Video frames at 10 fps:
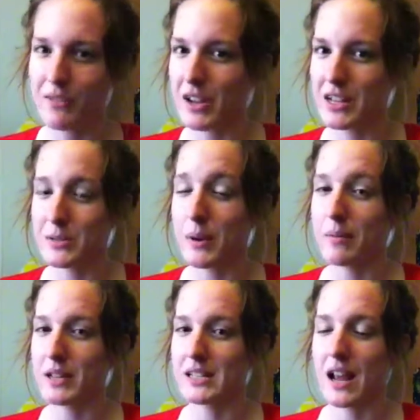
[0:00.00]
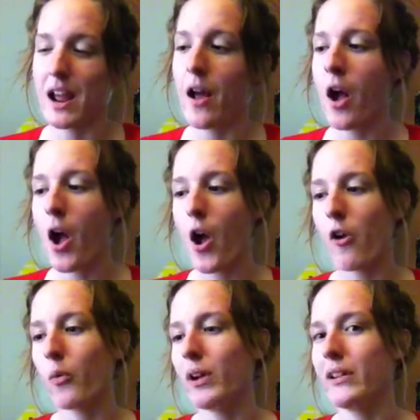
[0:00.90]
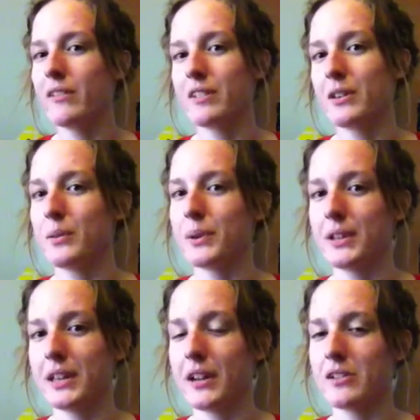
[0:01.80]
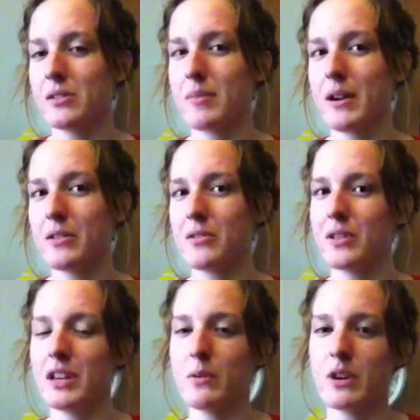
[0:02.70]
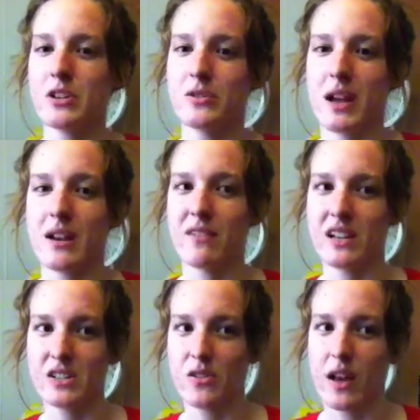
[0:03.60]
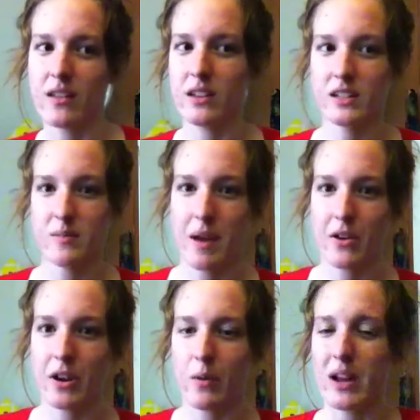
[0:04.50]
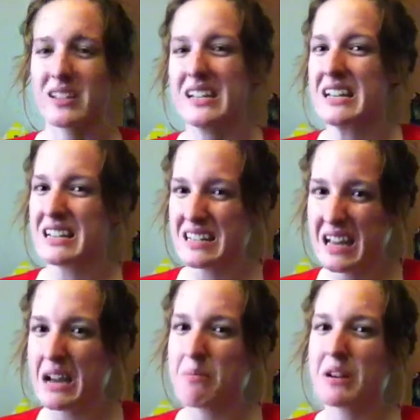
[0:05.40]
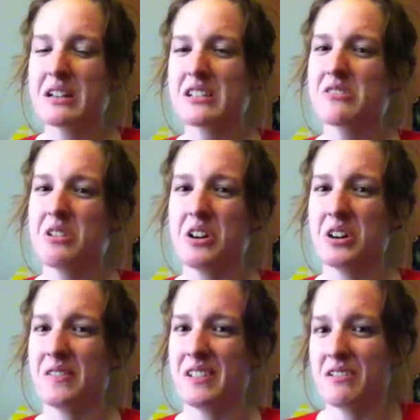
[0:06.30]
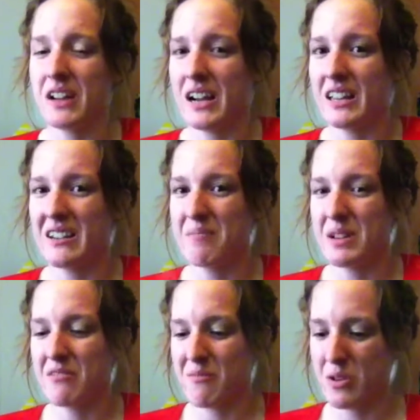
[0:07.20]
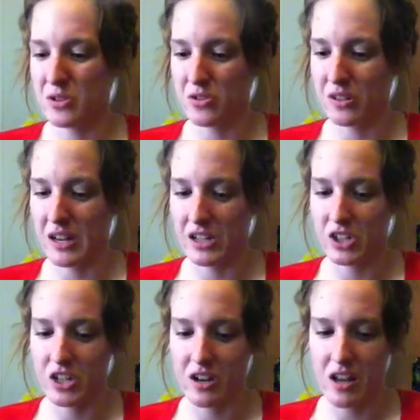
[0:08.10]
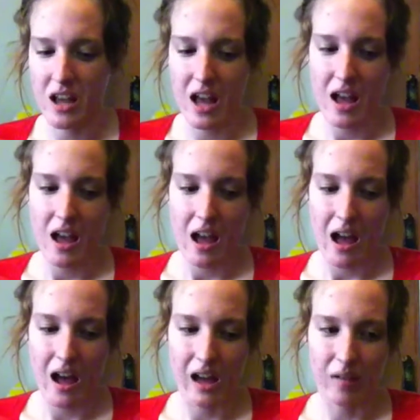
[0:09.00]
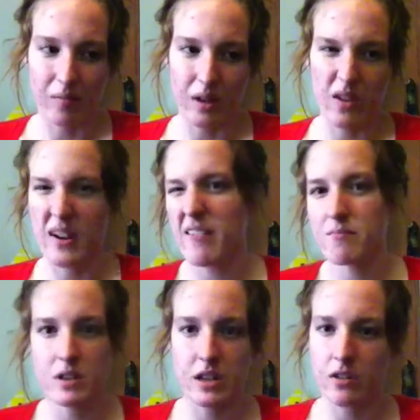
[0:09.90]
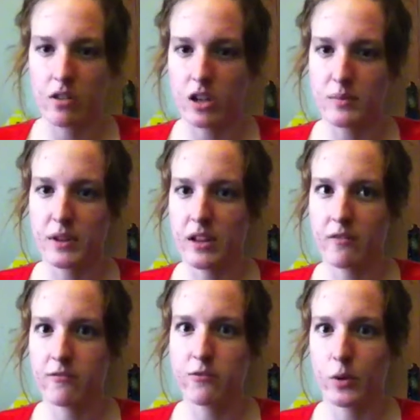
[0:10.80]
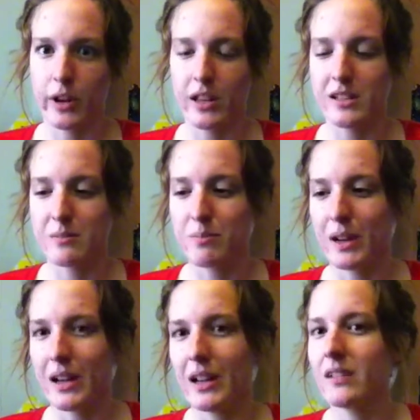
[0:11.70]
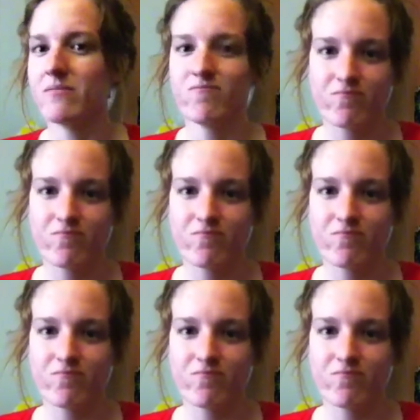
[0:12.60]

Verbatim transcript: of you guys are probably going to say, oh, well, if he really cares about you, then he wouldn't do that. And if he does do that, he doesn't matter anyways. Yeah, but it's still hard and you kind of get a bit of emotional connection. Um, and we haven't been together long. It's been like four days. But,